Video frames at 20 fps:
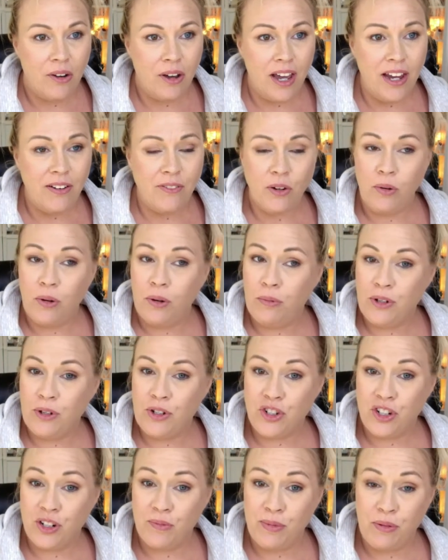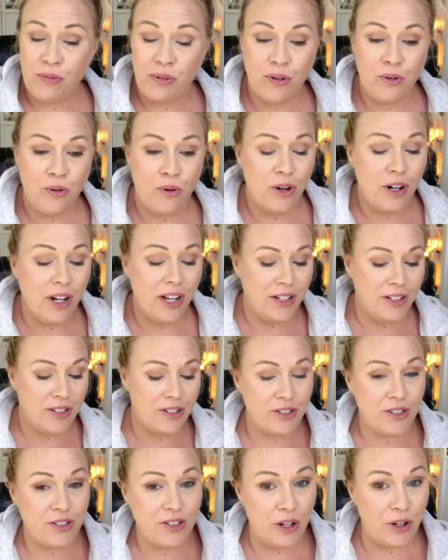Okay, everyone, we should be recording.
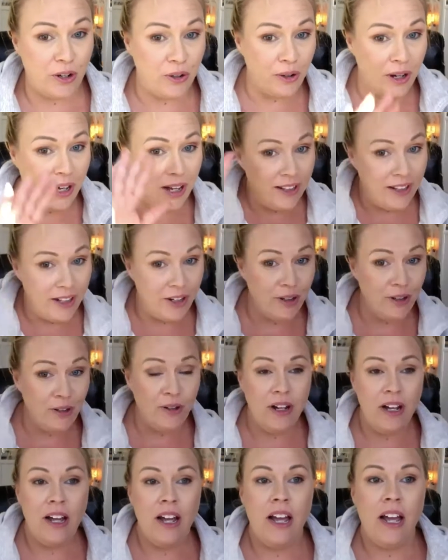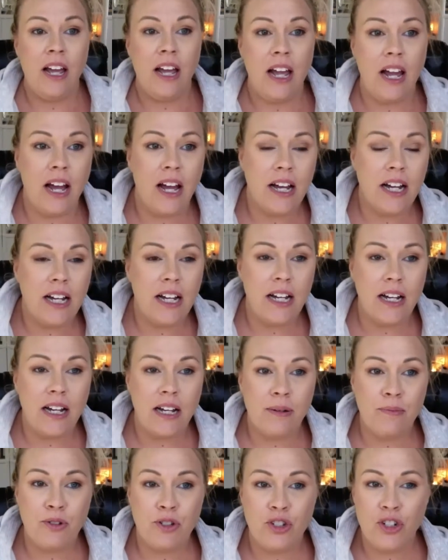So hello,
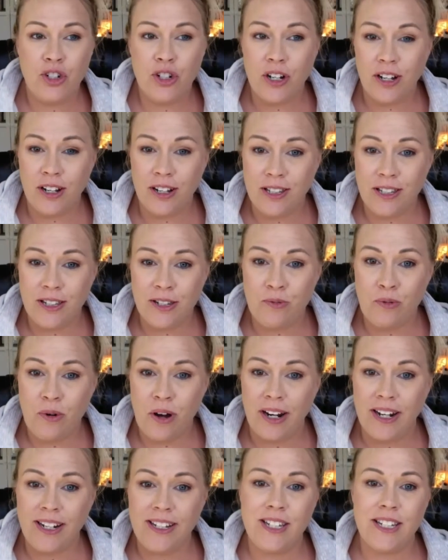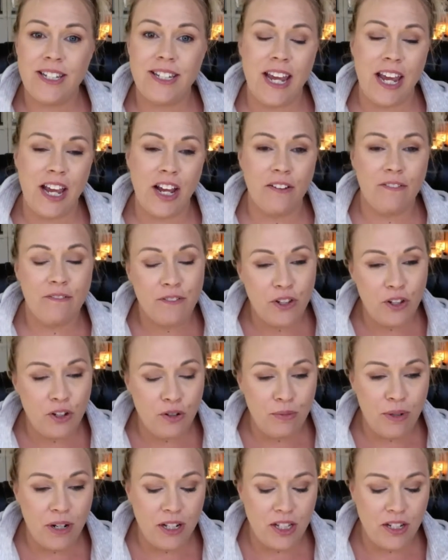uh, just wanted to take a
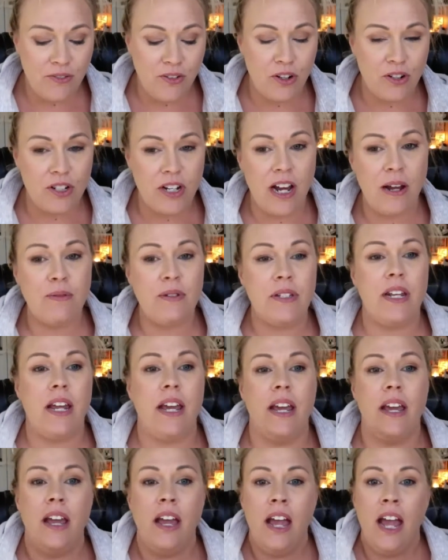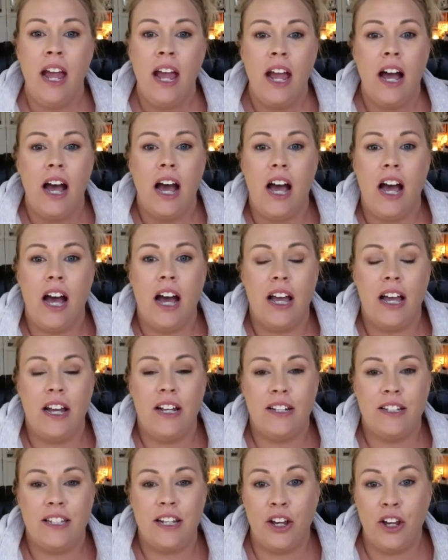few minutes of your time today uh,
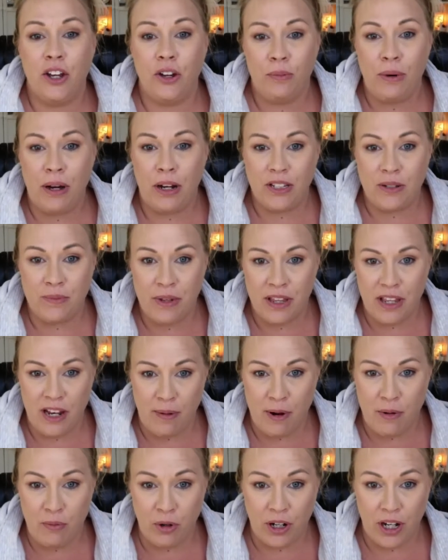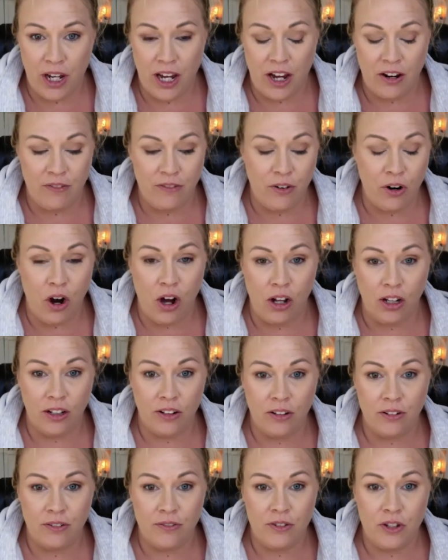and tell you about something that I've been working on for all
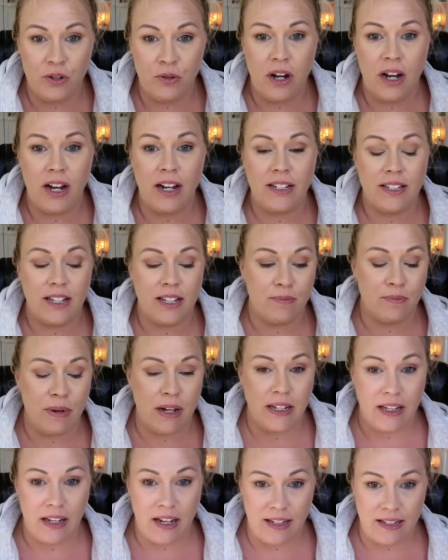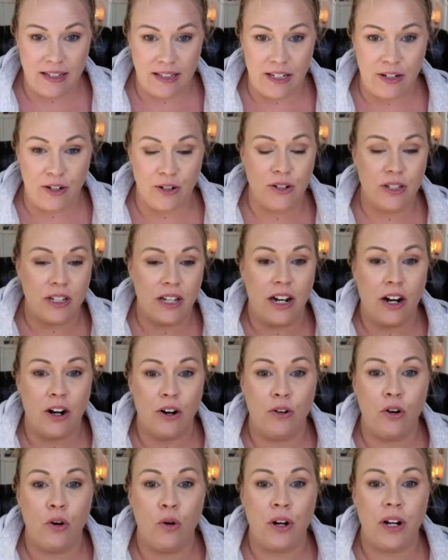of you guys as my as leaders in
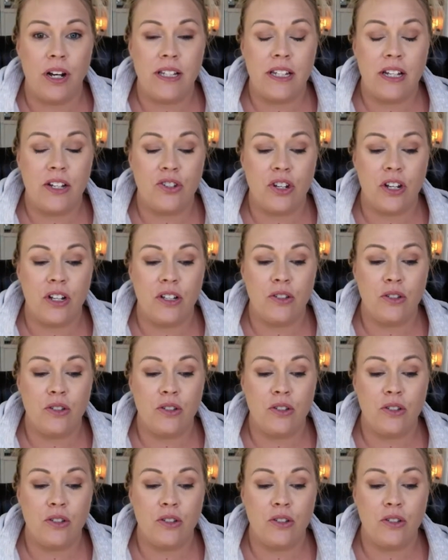our organization.